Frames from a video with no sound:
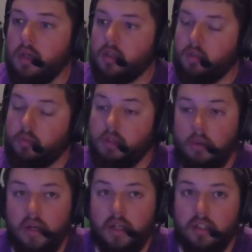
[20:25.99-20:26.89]
So I'm going to
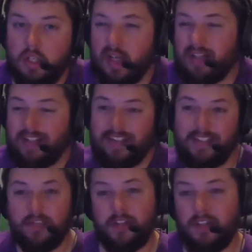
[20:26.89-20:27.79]
go ahead and try and cut
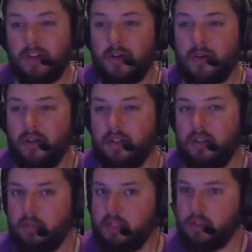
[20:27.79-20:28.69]
this video a
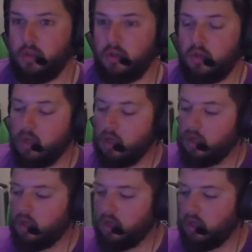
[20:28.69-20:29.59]
little bit short.
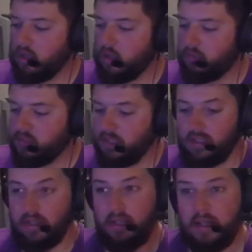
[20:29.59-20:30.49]
It's
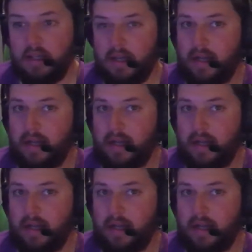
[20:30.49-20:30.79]
getting late.